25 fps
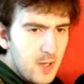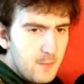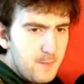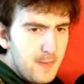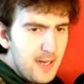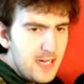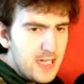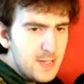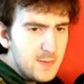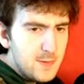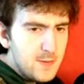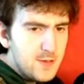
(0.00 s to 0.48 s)

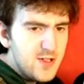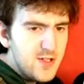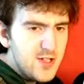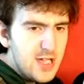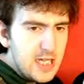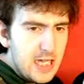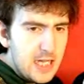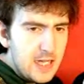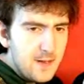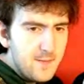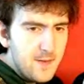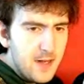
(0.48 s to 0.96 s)
vegetables
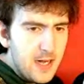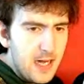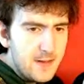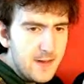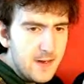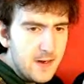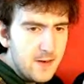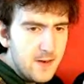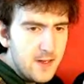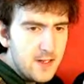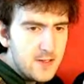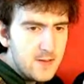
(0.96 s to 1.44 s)
2.95
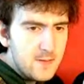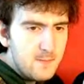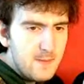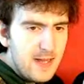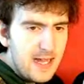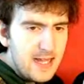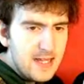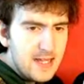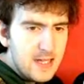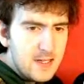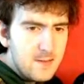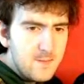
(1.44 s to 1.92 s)
euros,
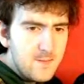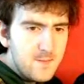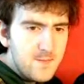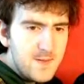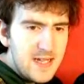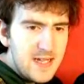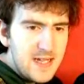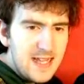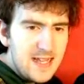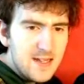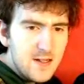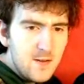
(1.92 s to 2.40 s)
Mexican
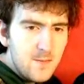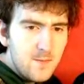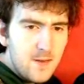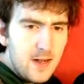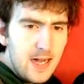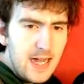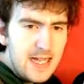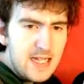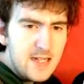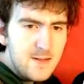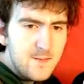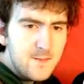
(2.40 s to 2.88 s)
fiesta
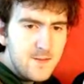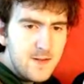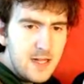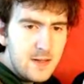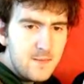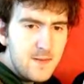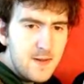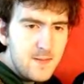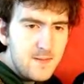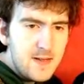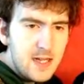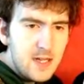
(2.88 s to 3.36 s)
rice
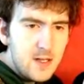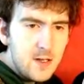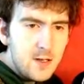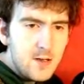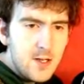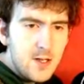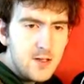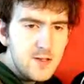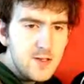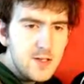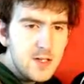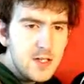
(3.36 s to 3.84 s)
3.50
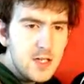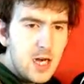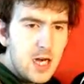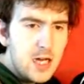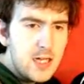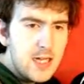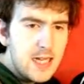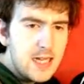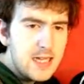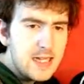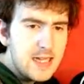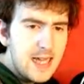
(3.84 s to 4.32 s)
euros,
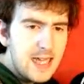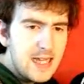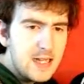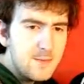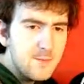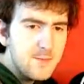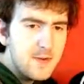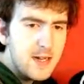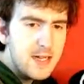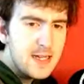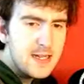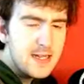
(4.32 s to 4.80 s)
garlic
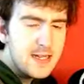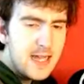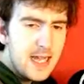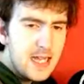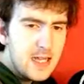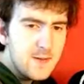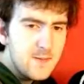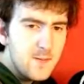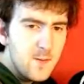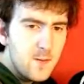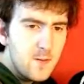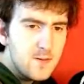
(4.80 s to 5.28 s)
glazed bread
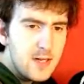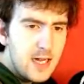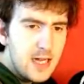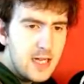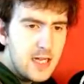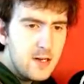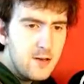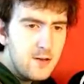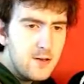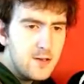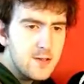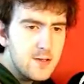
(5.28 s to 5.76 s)
sticks
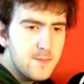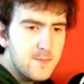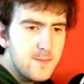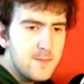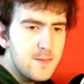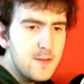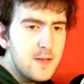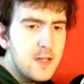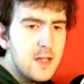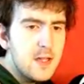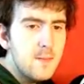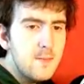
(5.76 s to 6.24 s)
4.90 euros,
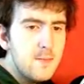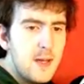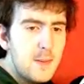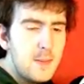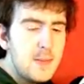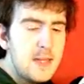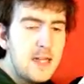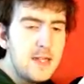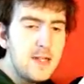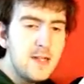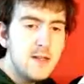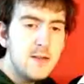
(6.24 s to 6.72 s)
baked
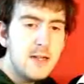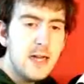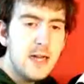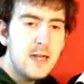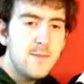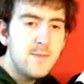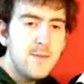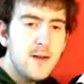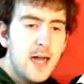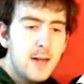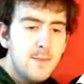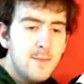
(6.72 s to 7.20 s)
potato
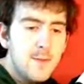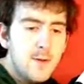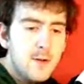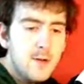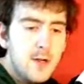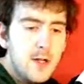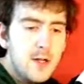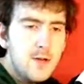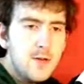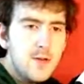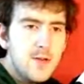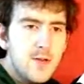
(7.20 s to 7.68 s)
2.95
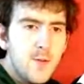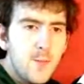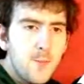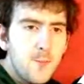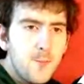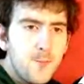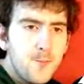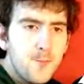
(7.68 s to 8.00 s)
euros.